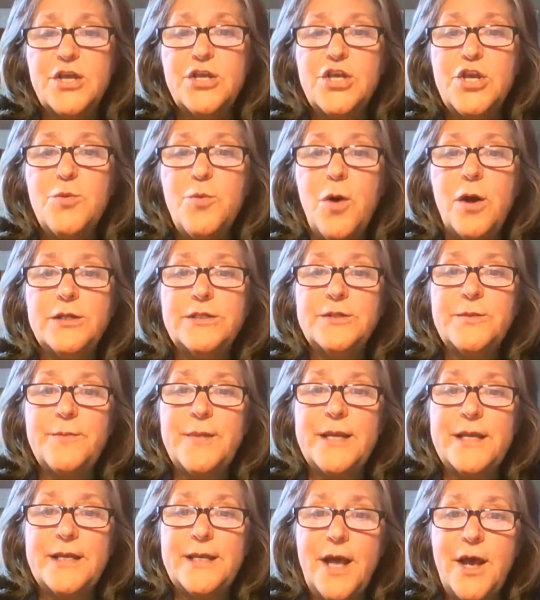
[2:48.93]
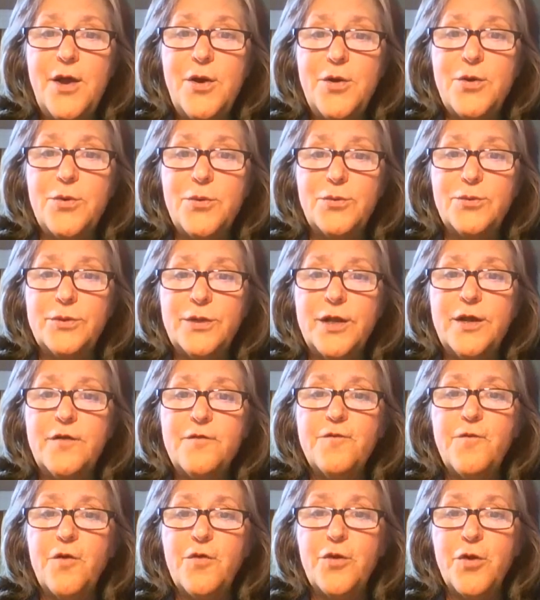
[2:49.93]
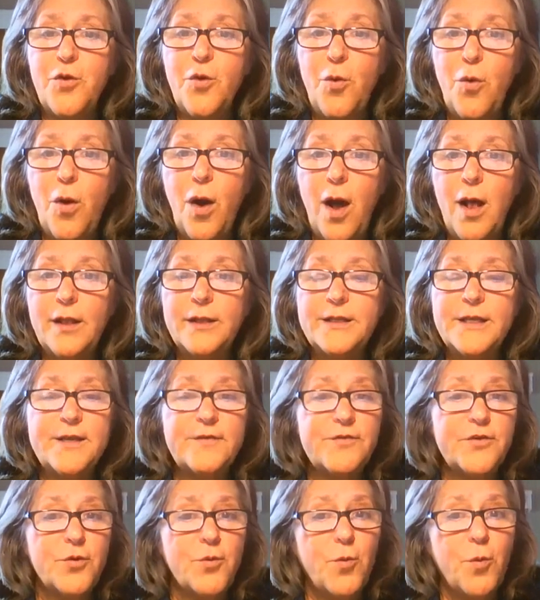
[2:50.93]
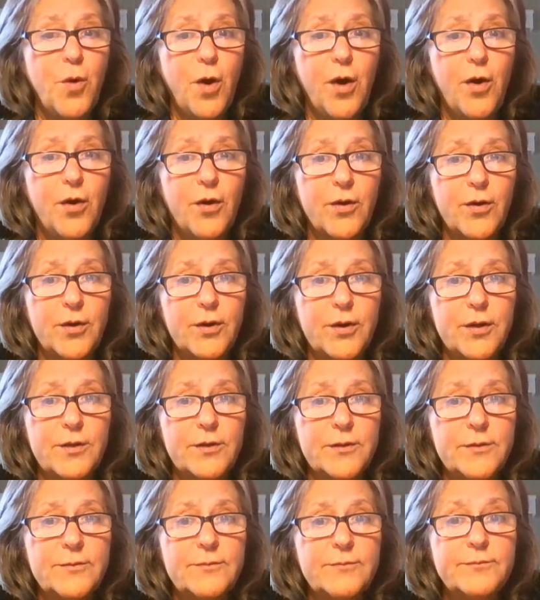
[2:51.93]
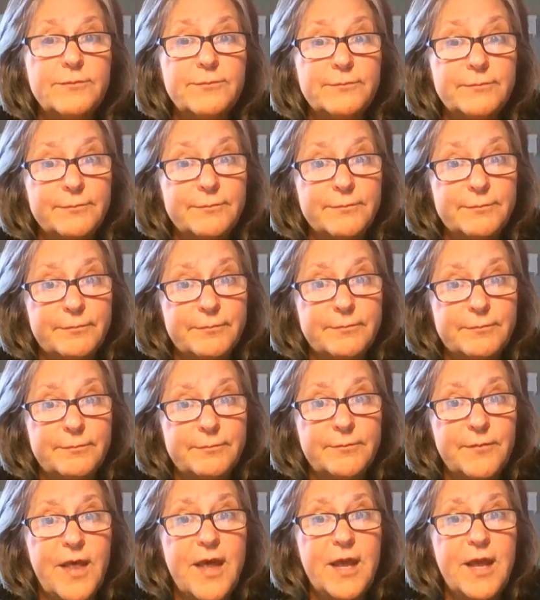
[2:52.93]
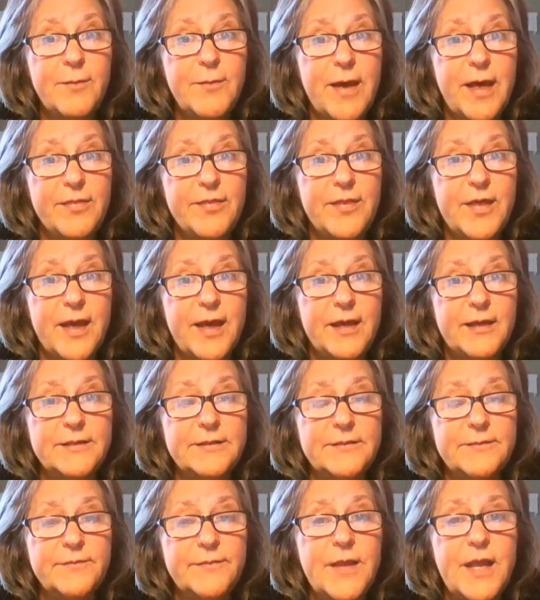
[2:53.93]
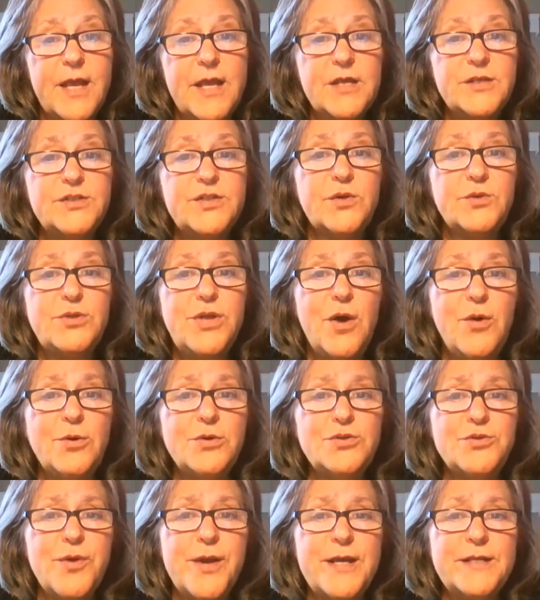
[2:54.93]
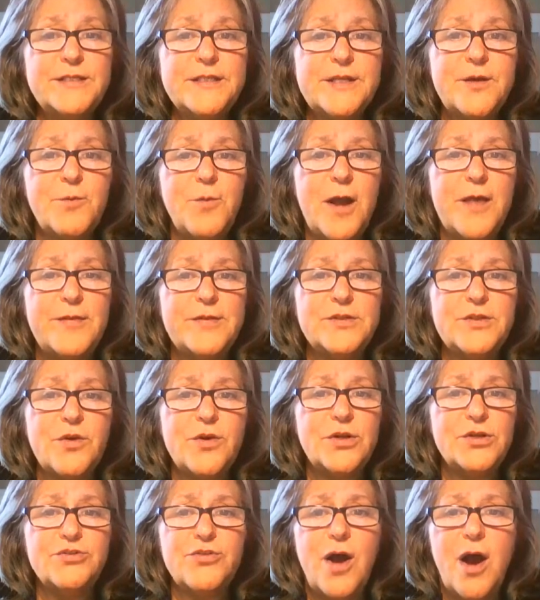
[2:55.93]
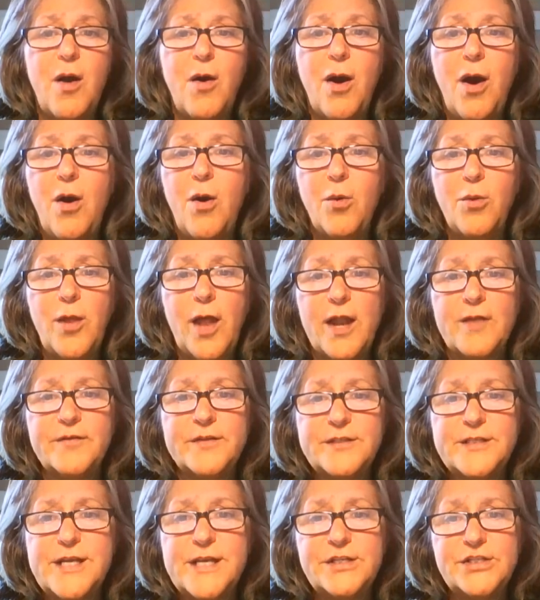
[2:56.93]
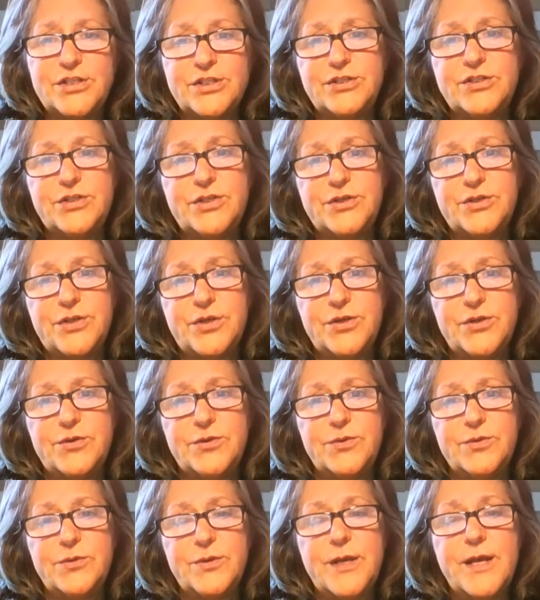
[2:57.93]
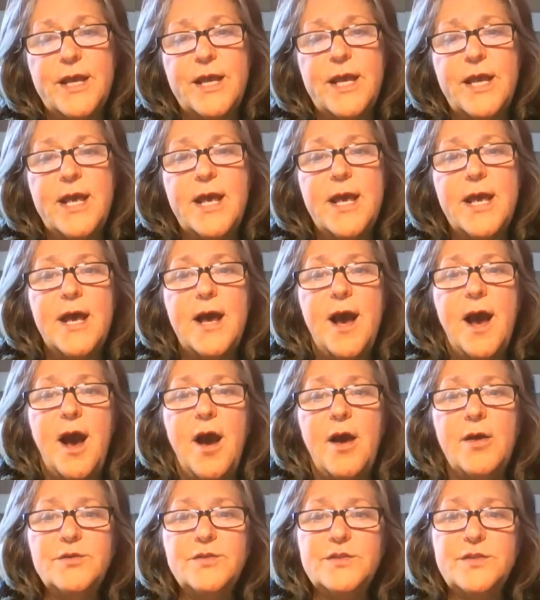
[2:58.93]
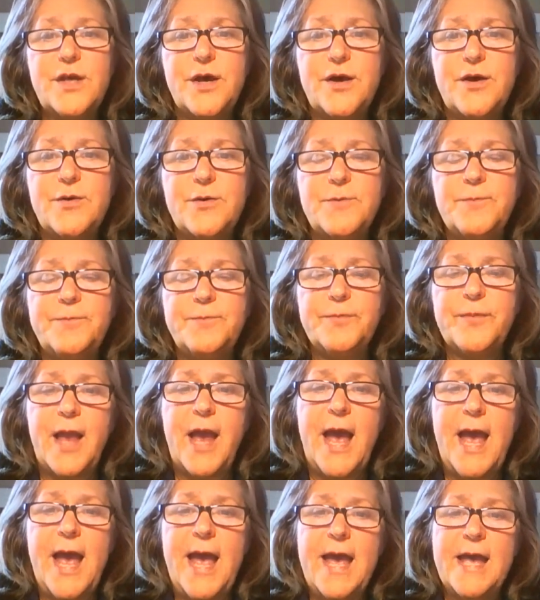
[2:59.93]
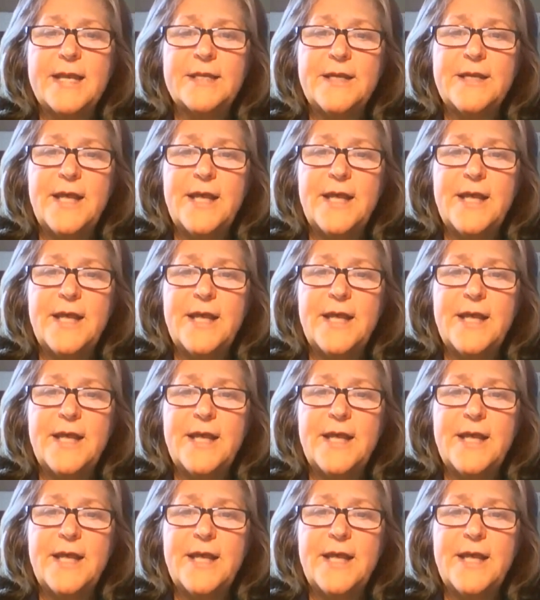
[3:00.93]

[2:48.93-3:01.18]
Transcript: You want to be known for the quality of your work. Think about that. So don't dress in a way that's going to draw a whole lot of attention to you. Also, I had